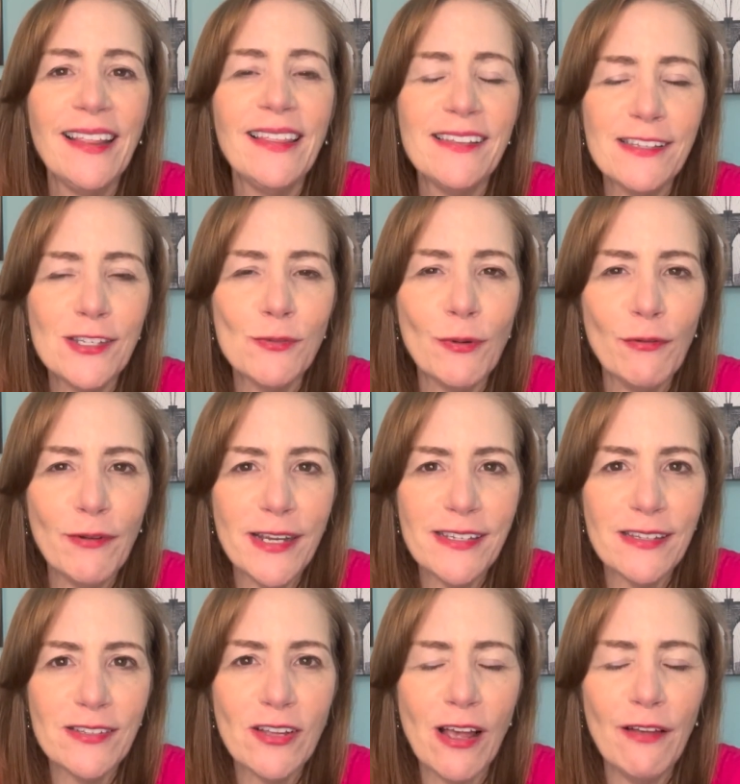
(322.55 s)
This is what
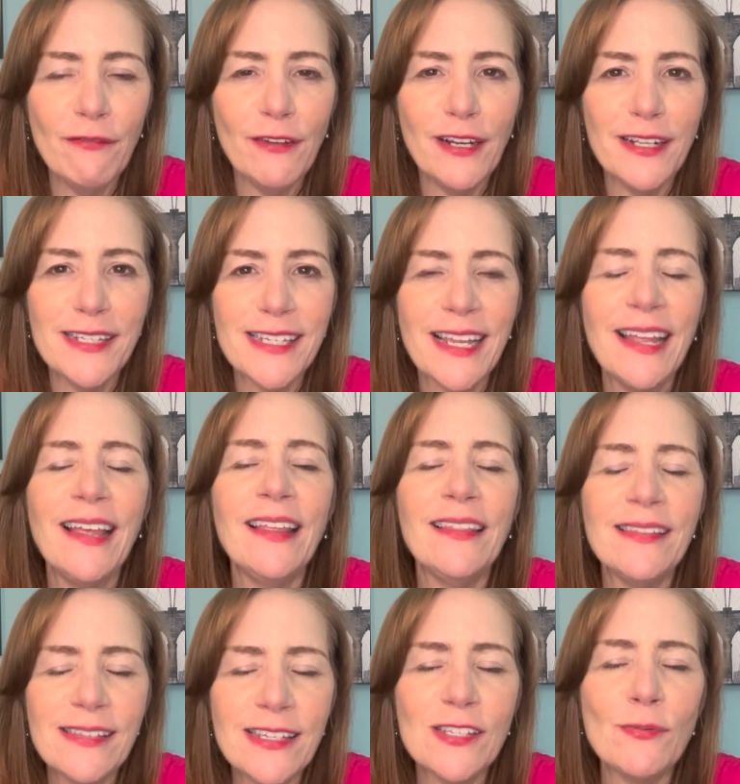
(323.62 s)
raises confidence.
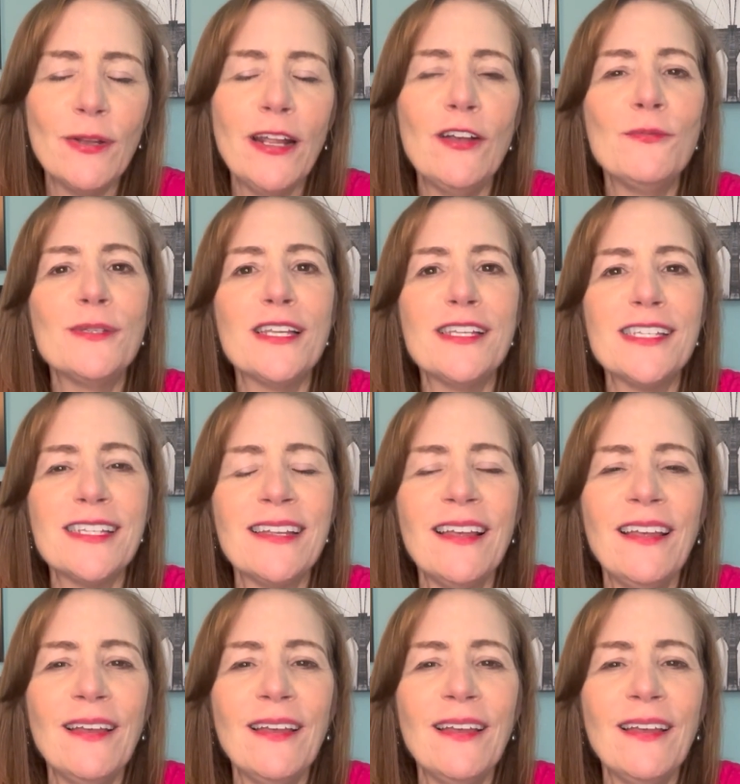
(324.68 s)
This is what helps us